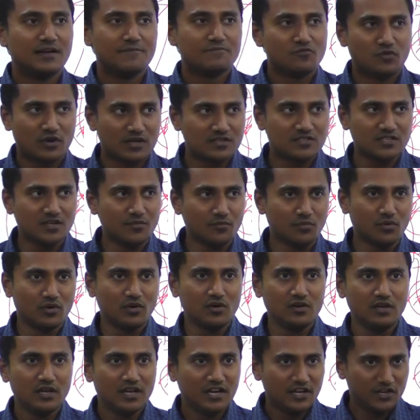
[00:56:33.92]
For
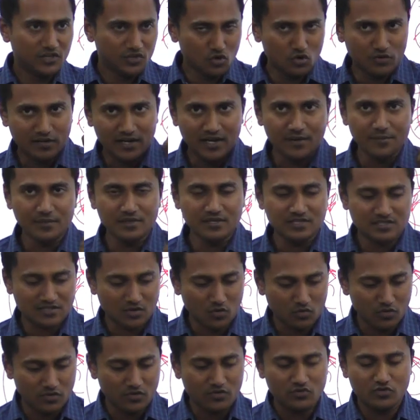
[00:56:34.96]
example, you tell me the
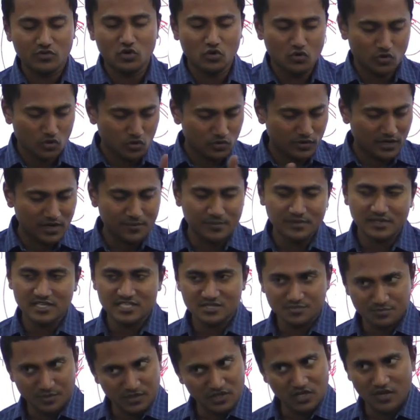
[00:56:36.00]
sound, you tell me the
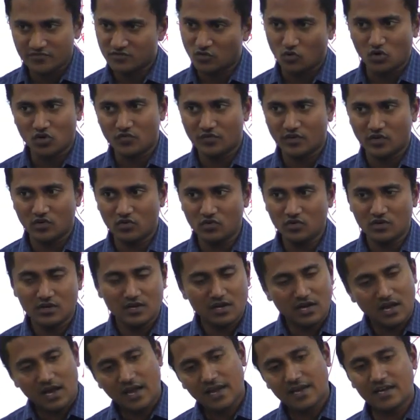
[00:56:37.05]
speed of sound wave,
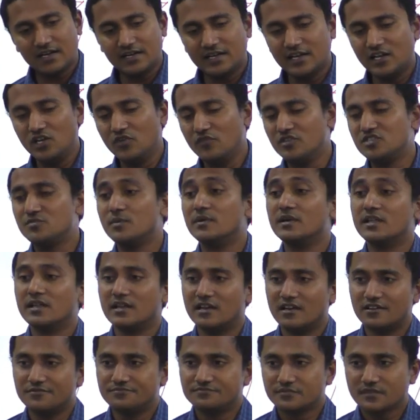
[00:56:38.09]
I can tell you which
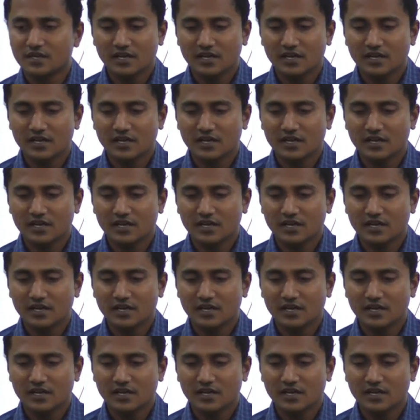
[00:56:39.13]
material.